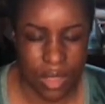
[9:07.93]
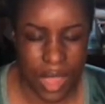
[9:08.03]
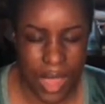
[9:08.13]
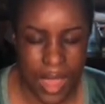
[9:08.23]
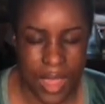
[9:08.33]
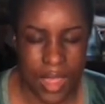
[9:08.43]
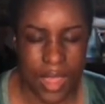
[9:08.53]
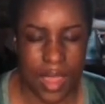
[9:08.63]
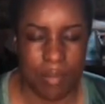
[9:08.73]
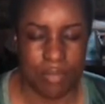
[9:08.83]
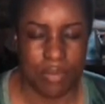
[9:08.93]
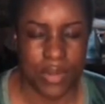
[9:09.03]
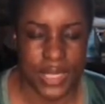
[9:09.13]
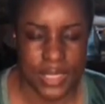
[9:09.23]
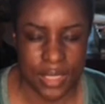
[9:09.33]
I am
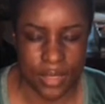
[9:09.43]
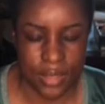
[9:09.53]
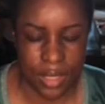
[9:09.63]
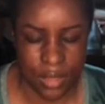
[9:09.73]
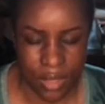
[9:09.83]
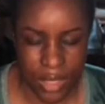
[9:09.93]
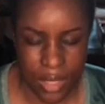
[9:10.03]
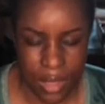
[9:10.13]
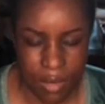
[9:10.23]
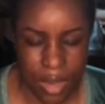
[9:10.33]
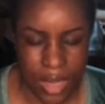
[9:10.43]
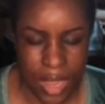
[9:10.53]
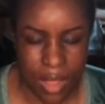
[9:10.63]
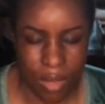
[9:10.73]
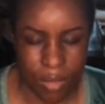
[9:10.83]
present in the here and
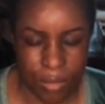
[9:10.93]
now.